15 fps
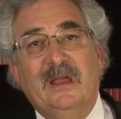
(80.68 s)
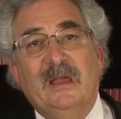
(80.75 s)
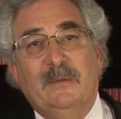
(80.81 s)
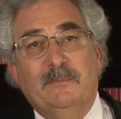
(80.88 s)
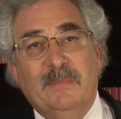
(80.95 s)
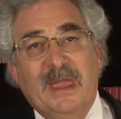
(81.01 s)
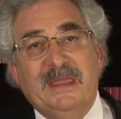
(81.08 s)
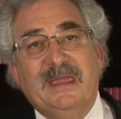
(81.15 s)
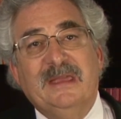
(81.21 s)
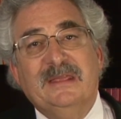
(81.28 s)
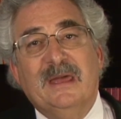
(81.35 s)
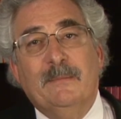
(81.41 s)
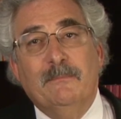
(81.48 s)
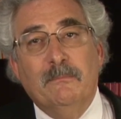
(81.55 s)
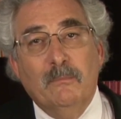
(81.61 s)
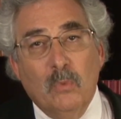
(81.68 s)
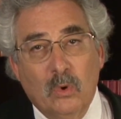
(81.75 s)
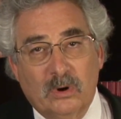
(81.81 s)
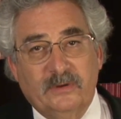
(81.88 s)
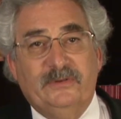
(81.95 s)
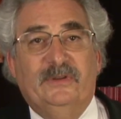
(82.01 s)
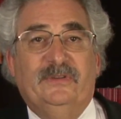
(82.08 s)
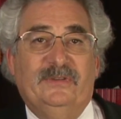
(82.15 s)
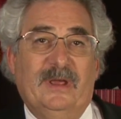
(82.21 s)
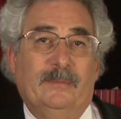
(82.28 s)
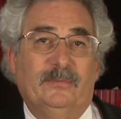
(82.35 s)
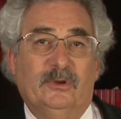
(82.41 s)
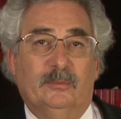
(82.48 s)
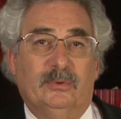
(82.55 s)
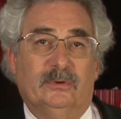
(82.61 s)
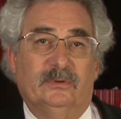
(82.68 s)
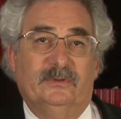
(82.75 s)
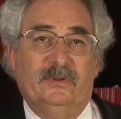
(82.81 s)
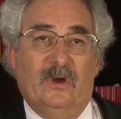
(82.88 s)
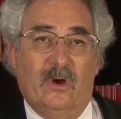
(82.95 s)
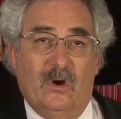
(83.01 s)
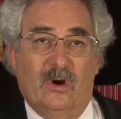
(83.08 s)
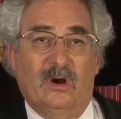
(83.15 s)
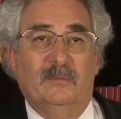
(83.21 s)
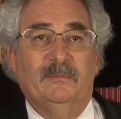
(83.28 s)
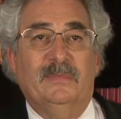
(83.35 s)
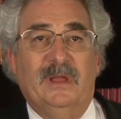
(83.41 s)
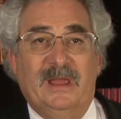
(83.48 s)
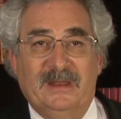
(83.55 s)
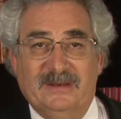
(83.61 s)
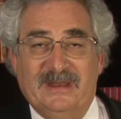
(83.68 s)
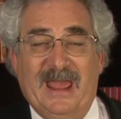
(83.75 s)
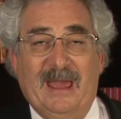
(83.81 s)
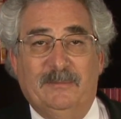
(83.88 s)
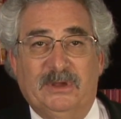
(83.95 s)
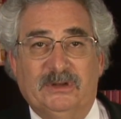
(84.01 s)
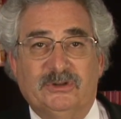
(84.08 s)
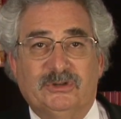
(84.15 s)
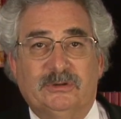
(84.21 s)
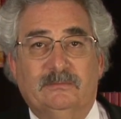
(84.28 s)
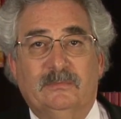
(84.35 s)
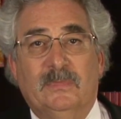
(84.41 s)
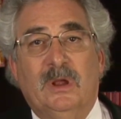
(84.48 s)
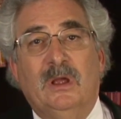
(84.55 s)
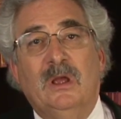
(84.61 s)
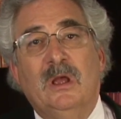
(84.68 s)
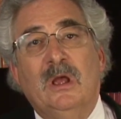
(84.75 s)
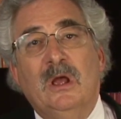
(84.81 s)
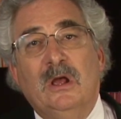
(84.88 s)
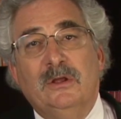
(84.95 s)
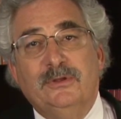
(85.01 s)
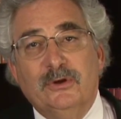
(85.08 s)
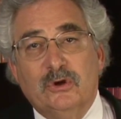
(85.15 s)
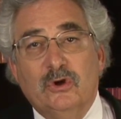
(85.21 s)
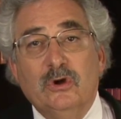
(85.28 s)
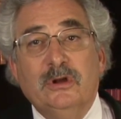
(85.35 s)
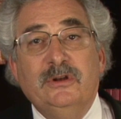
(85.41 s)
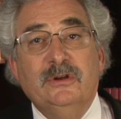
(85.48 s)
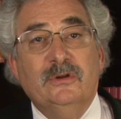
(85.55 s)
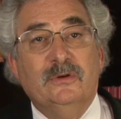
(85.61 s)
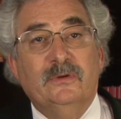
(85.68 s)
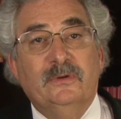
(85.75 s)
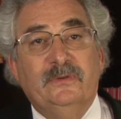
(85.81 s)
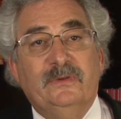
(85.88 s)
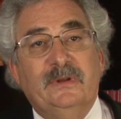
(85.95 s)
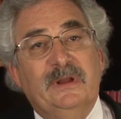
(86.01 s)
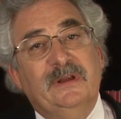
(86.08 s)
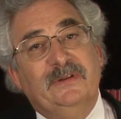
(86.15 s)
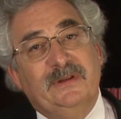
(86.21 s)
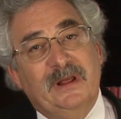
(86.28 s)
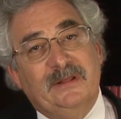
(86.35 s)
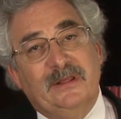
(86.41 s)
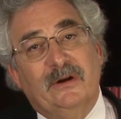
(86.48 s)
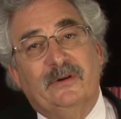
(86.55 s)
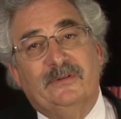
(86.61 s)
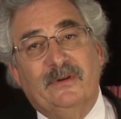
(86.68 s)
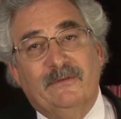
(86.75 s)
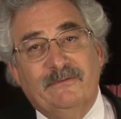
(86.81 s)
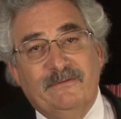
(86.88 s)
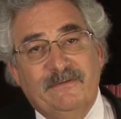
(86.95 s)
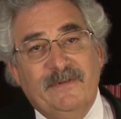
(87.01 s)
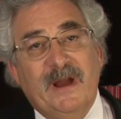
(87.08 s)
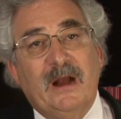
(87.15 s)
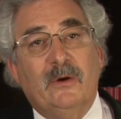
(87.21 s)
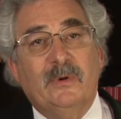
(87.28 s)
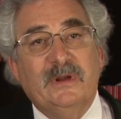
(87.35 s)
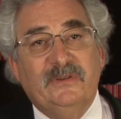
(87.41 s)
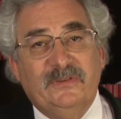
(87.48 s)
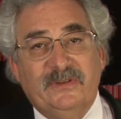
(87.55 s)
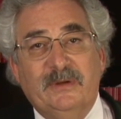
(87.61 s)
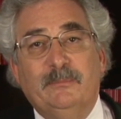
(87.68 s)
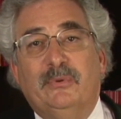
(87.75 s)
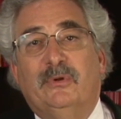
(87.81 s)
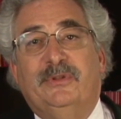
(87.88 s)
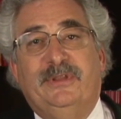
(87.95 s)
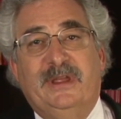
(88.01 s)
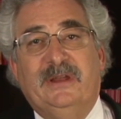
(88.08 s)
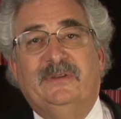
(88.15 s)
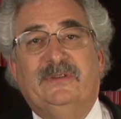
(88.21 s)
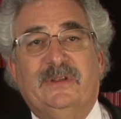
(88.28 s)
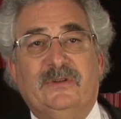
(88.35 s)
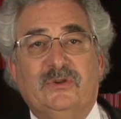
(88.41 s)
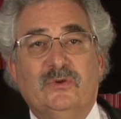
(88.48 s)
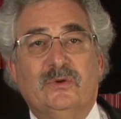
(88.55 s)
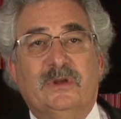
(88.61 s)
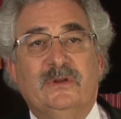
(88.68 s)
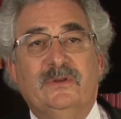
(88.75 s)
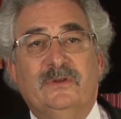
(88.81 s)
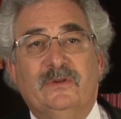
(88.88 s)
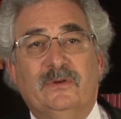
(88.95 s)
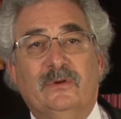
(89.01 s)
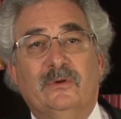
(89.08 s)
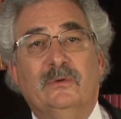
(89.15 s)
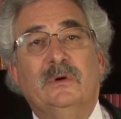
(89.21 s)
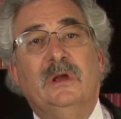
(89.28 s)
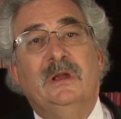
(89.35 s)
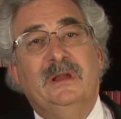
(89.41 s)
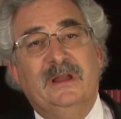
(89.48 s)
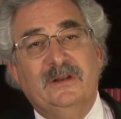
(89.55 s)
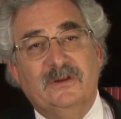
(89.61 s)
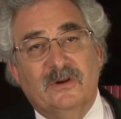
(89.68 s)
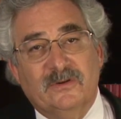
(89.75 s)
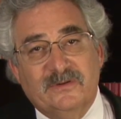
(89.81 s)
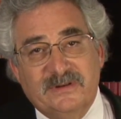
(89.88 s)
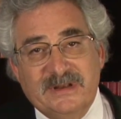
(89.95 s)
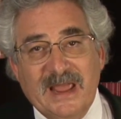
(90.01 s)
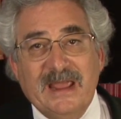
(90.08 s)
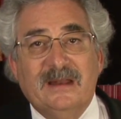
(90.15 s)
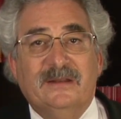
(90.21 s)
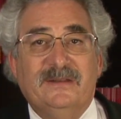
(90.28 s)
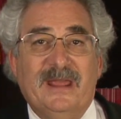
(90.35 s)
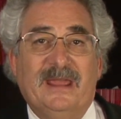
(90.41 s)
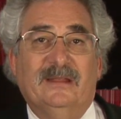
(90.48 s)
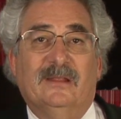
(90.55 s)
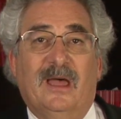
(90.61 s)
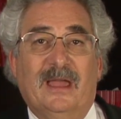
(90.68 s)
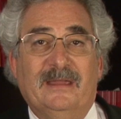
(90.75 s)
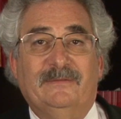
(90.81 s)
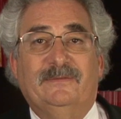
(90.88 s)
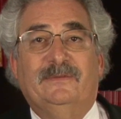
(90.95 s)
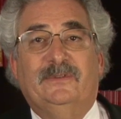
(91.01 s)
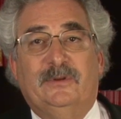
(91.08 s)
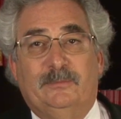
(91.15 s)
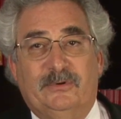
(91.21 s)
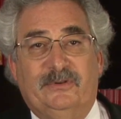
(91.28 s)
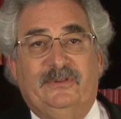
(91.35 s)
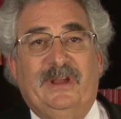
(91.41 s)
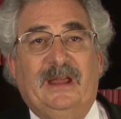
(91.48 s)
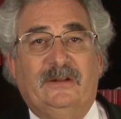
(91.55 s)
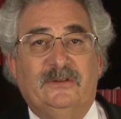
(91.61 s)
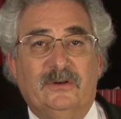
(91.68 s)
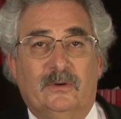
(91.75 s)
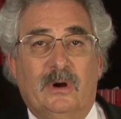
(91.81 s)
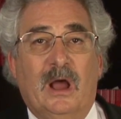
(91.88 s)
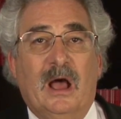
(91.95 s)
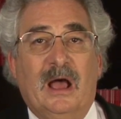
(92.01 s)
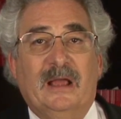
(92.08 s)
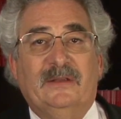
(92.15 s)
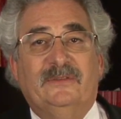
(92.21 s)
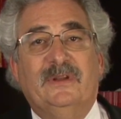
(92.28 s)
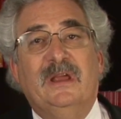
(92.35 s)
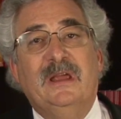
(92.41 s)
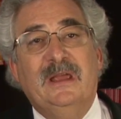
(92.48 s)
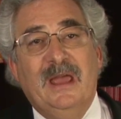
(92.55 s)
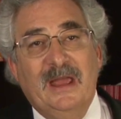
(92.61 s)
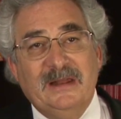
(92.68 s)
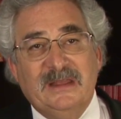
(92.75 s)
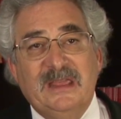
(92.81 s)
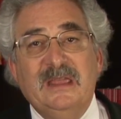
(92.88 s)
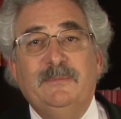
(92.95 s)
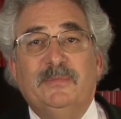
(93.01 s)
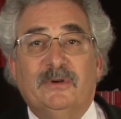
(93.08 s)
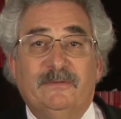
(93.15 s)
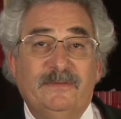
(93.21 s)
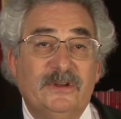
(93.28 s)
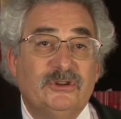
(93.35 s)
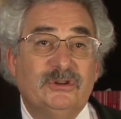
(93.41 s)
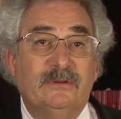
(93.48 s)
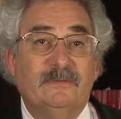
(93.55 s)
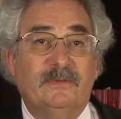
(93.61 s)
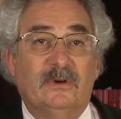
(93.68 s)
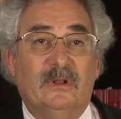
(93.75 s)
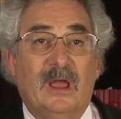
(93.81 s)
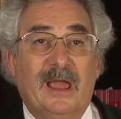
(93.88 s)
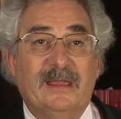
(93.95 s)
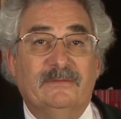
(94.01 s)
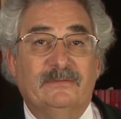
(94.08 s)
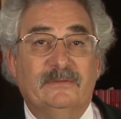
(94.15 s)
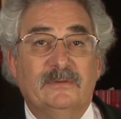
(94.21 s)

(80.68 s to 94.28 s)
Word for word: making them more susceptible to harm and damage. The good news is that there are some very simple things that you can do in your day-to-day -day life to protect your eyes and keep your vision for life.